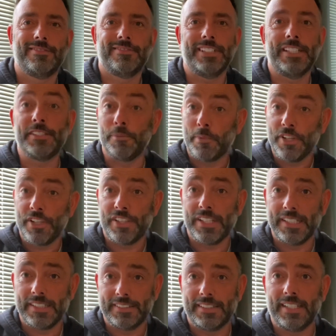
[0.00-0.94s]
is it worth
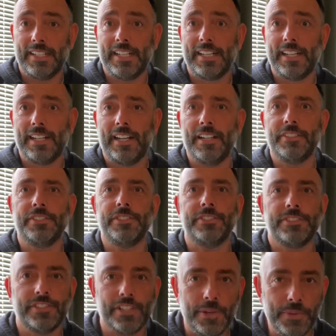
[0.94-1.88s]
it?
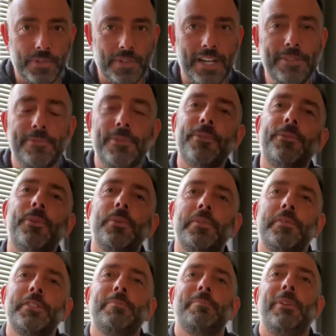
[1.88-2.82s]
So grateful for all
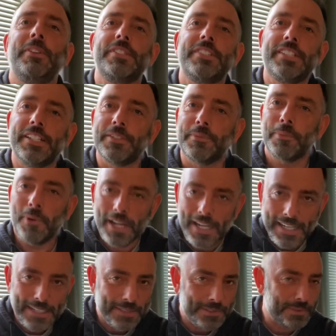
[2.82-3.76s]
the responses.
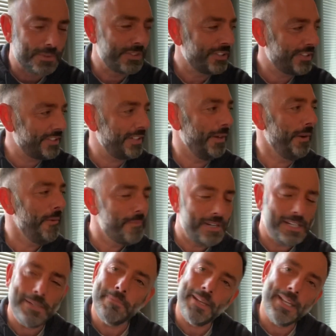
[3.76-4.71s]
Wow, so
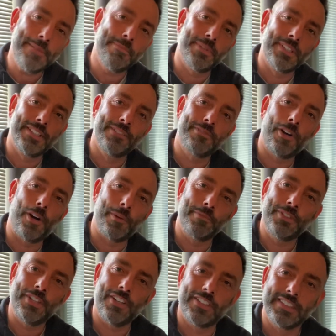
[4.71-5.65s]
many people have
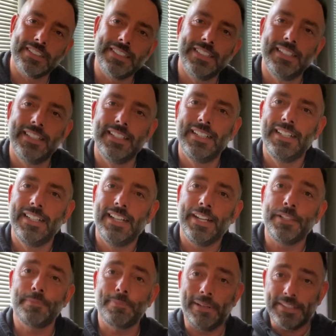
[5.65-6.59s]
hopped on
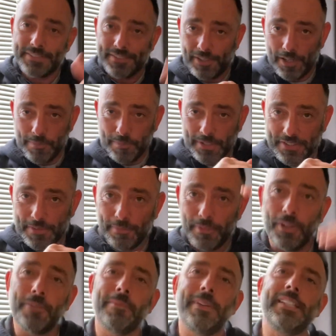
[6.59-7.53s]
and spent time with some
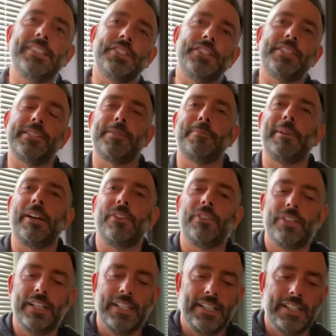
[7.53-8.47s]
long messages
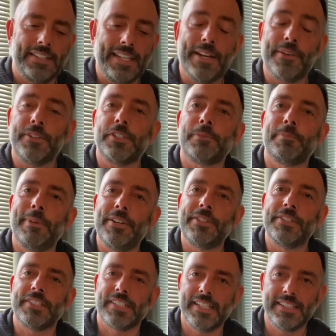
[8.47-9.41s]
about their
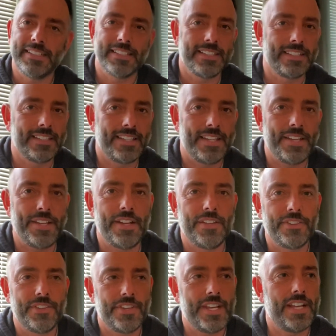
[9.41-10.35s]
experiences and
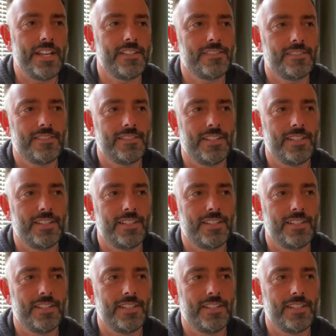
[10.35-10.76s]
their